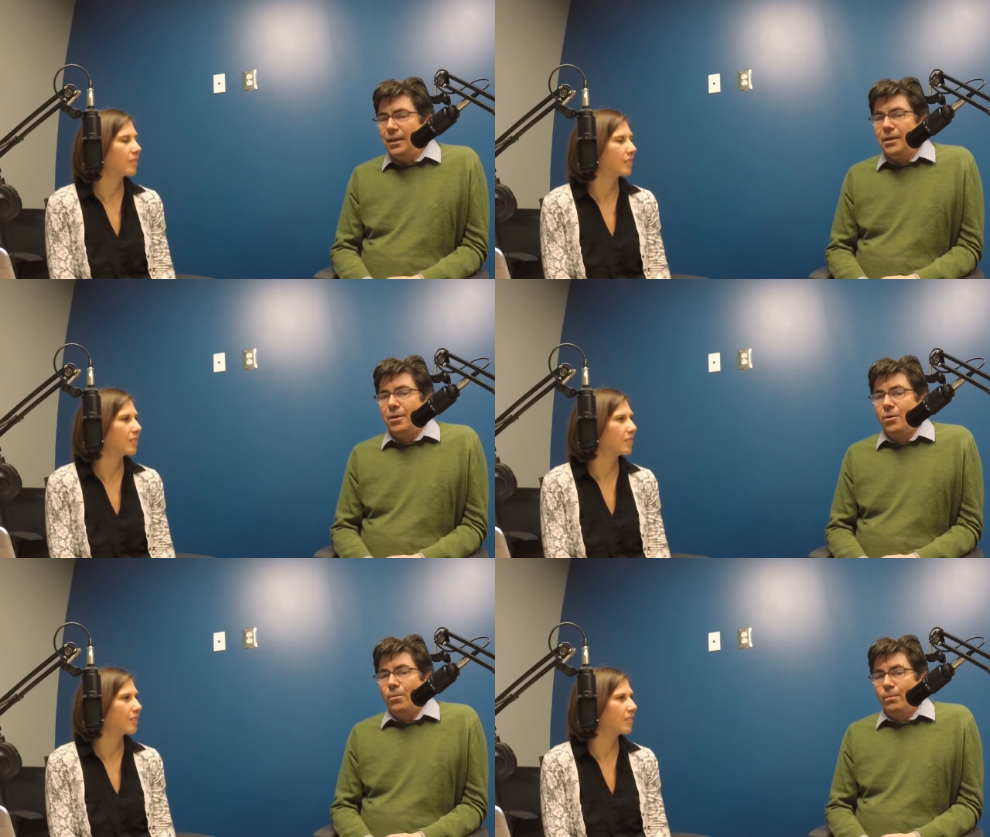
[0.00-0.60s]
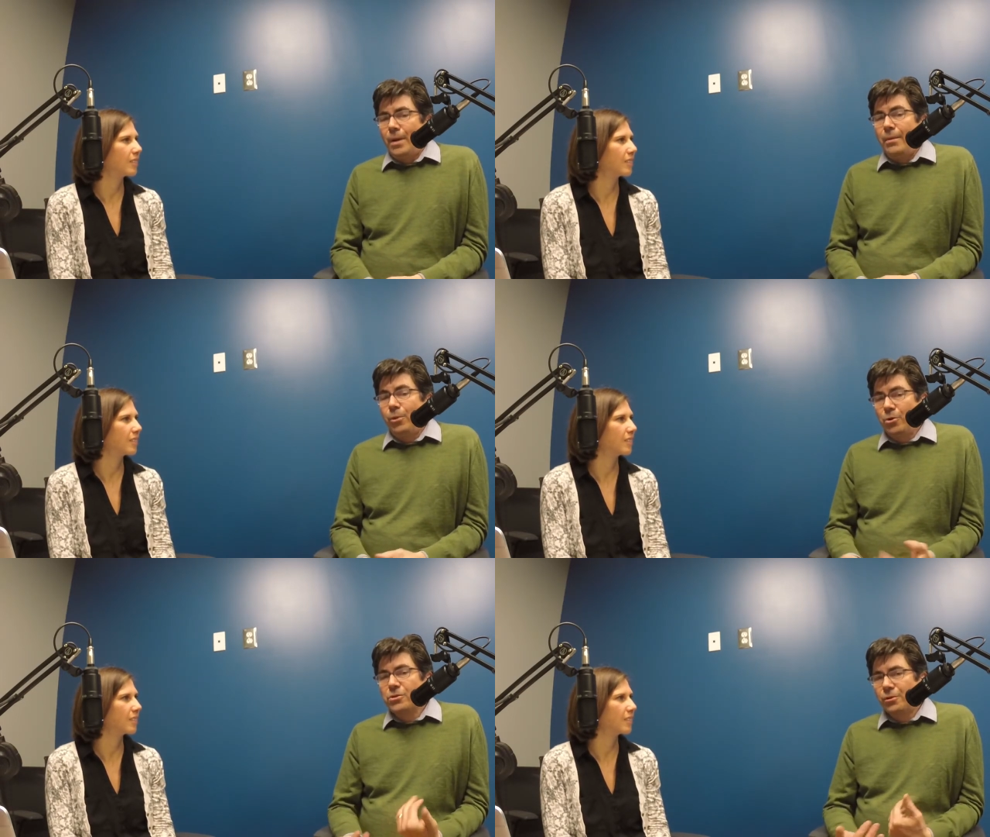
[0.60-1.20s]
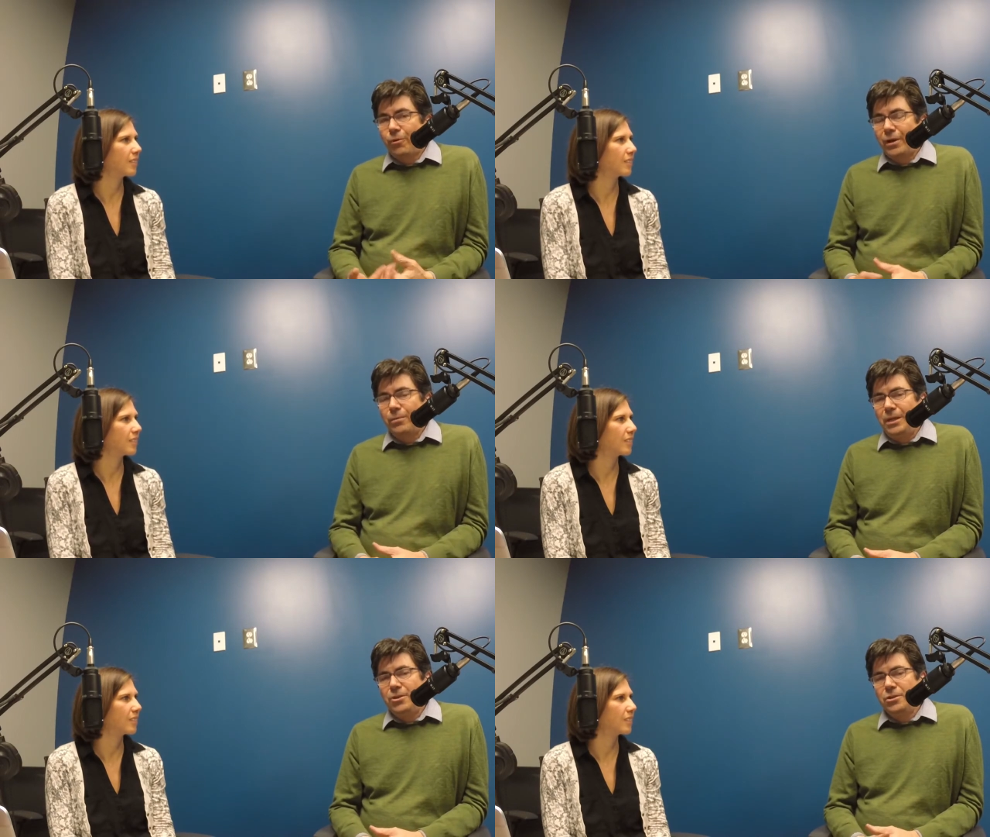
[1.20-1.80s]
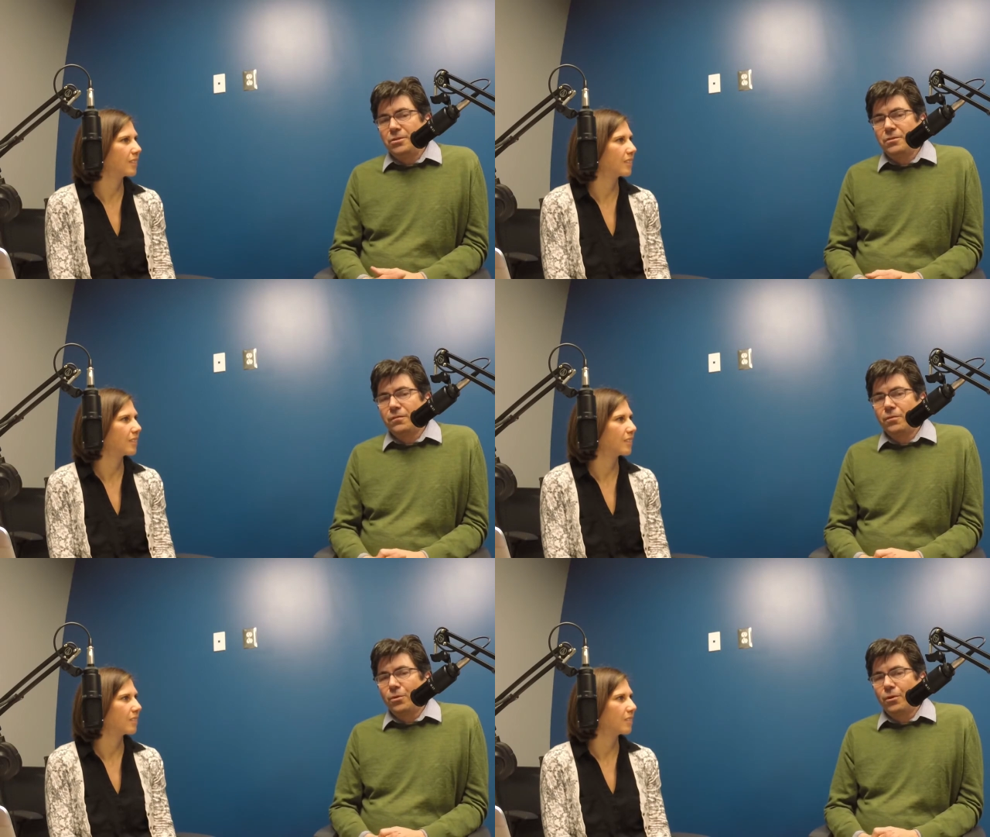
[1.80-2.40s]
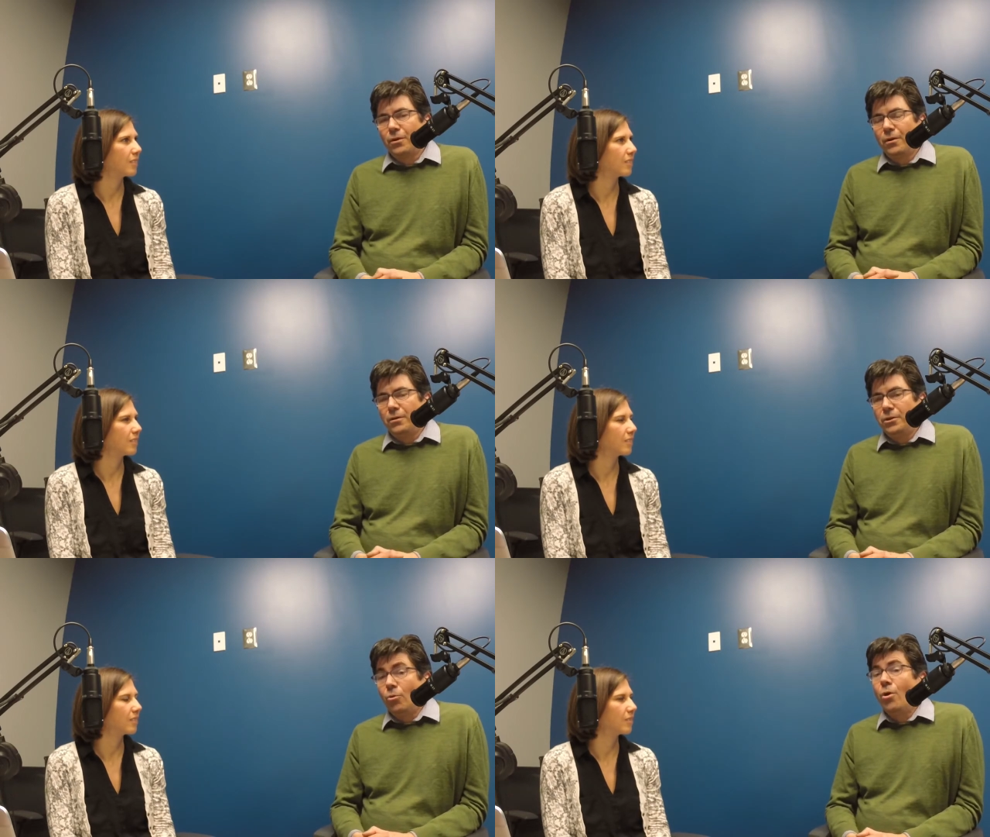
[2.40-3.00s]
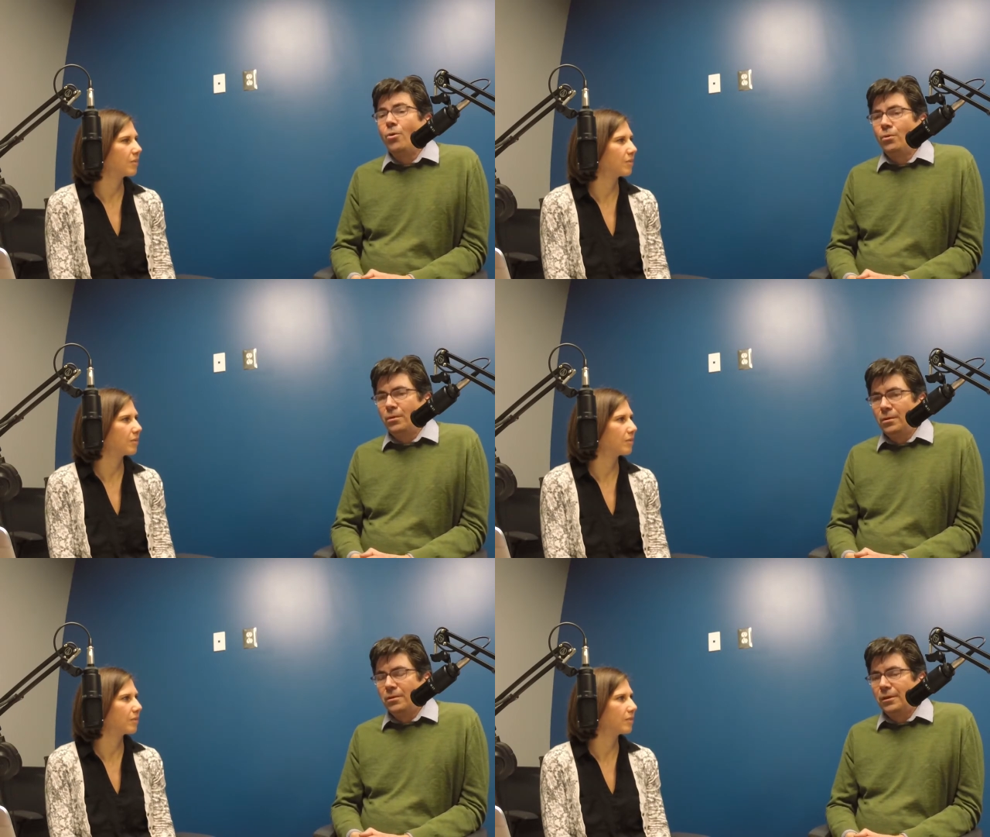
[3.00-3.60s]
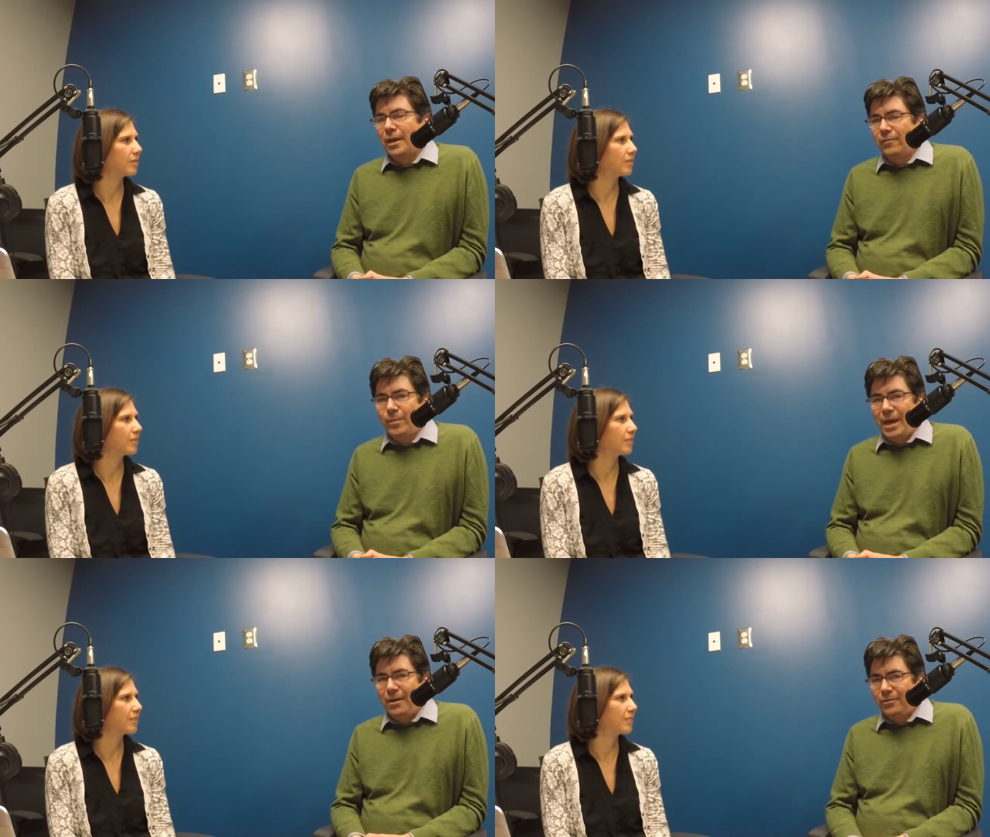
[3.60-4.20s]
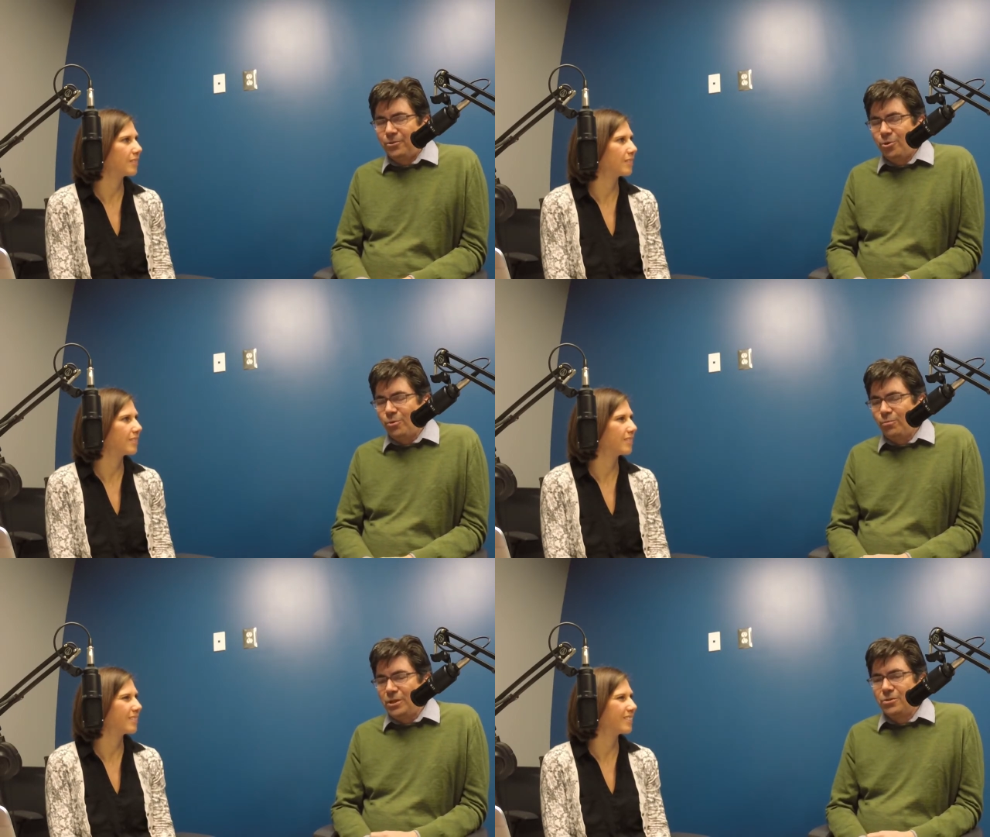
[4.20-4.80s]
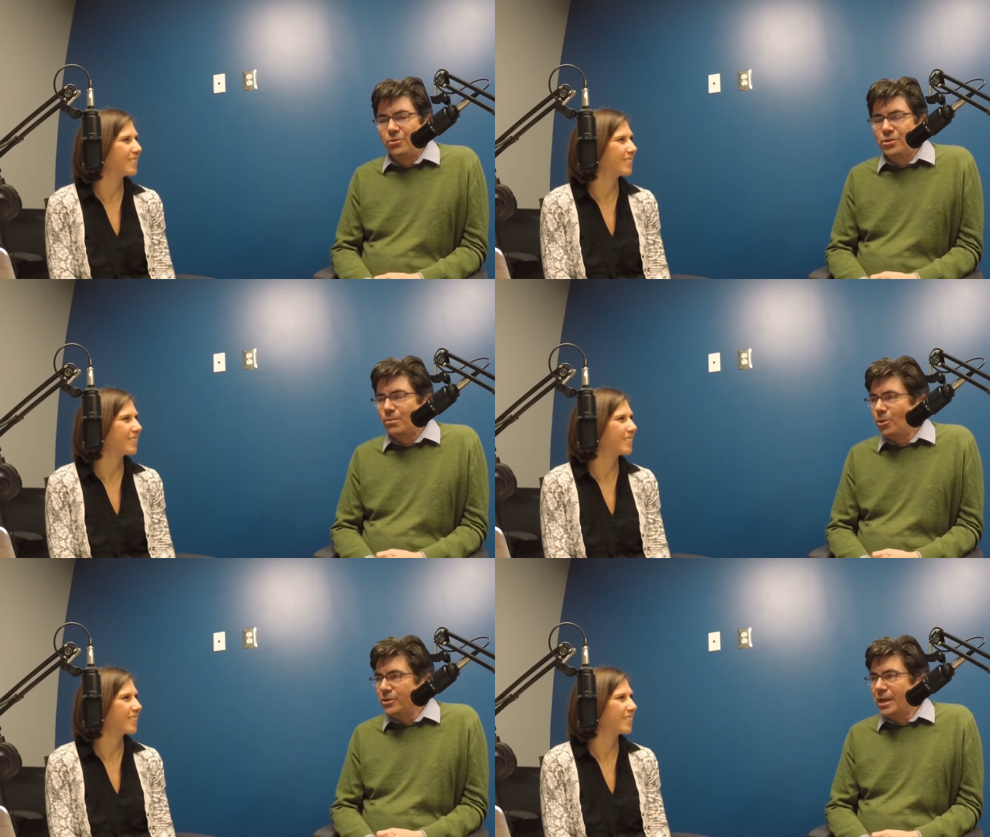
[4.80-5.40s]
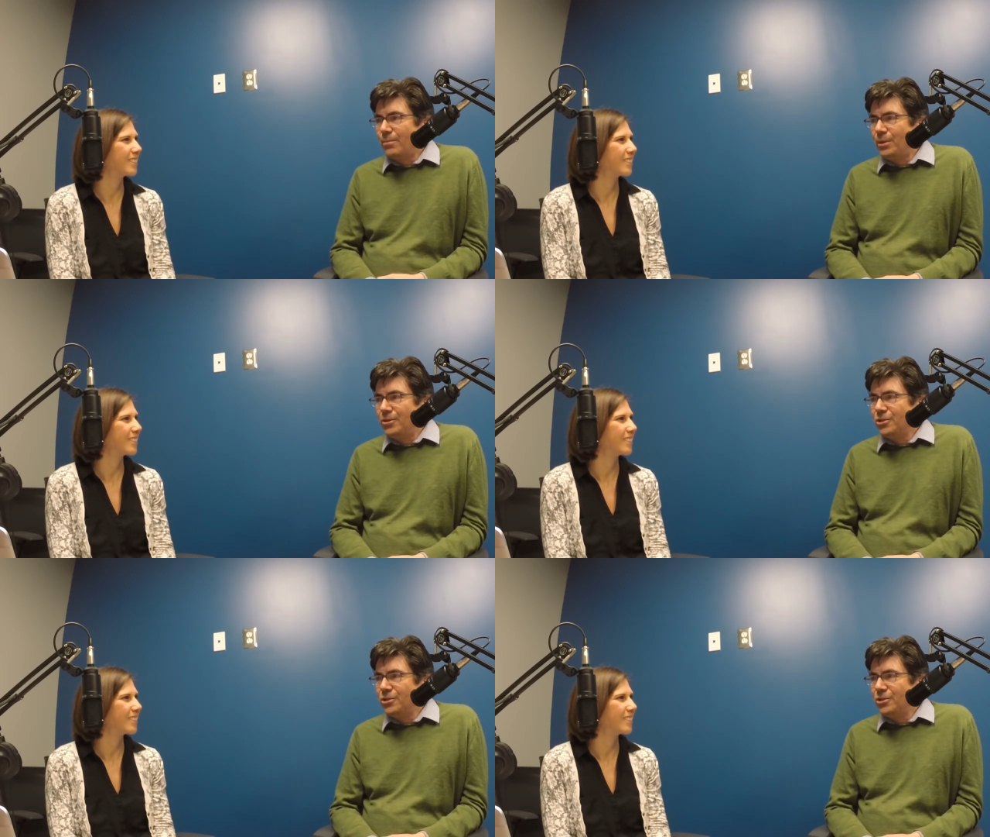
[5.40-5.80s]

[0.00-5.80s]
Speaker 1: you know, my personal recommendations for your own life path and your own research, I'm always happy to